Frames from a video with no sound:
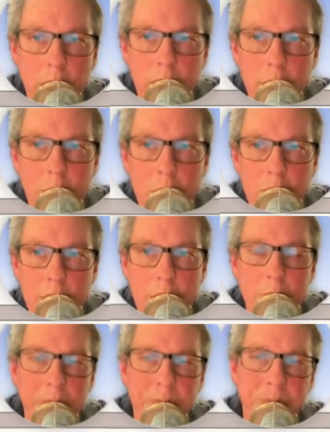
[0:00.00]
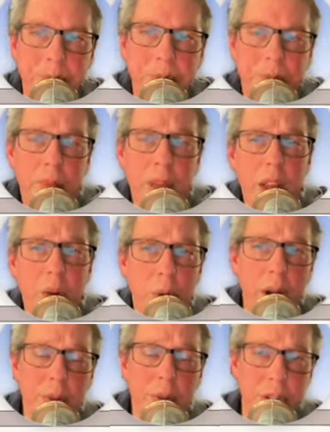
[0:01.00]
in Markdown. And when I
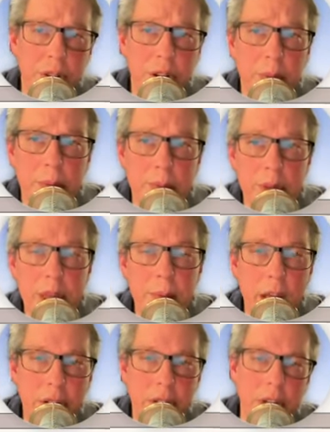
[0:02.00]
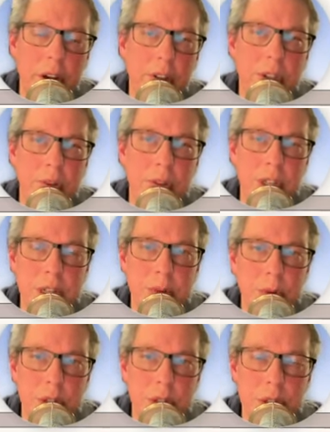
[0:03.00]
was learning Emacs, I also didn't
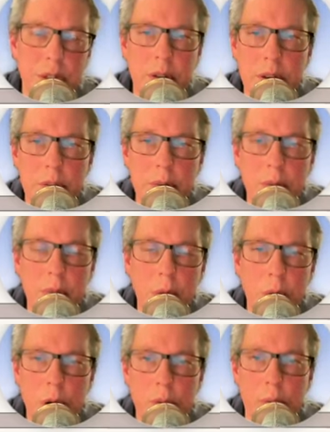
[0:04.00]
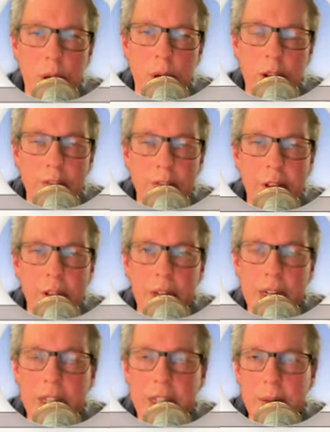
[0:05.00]
want to learn org mode. It felt
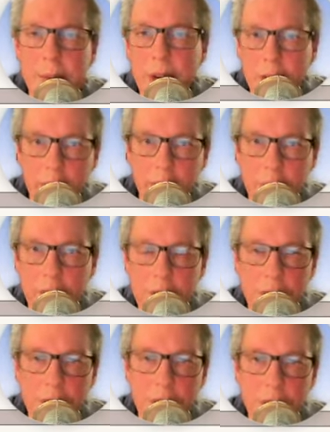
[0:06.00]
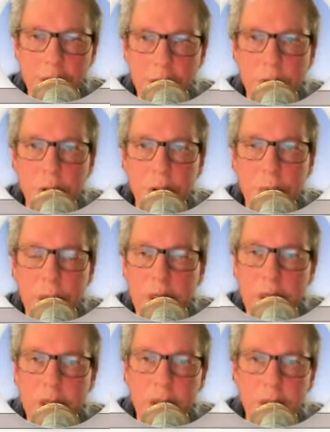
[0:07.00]
intimidating because it could do so many
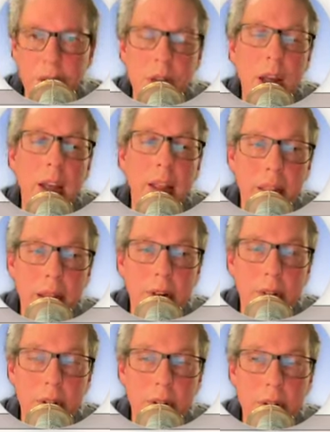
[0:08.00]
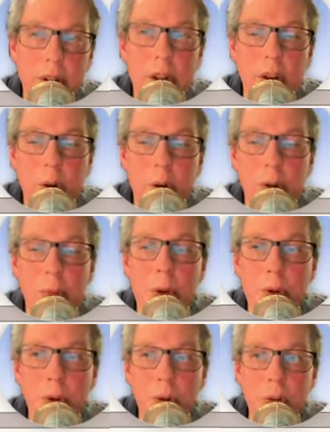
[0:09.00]
things. I later learned org mode
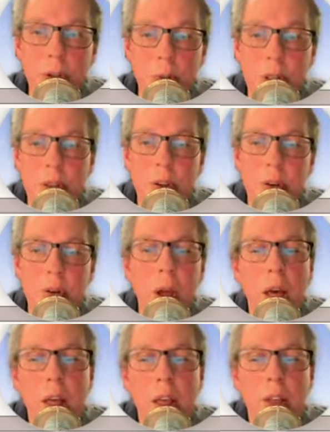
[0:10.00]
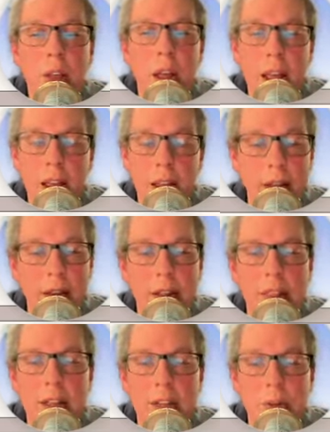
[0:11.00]
grows with you, and
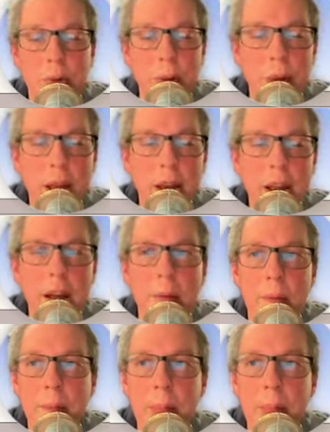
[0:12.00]
that's where I'm at now.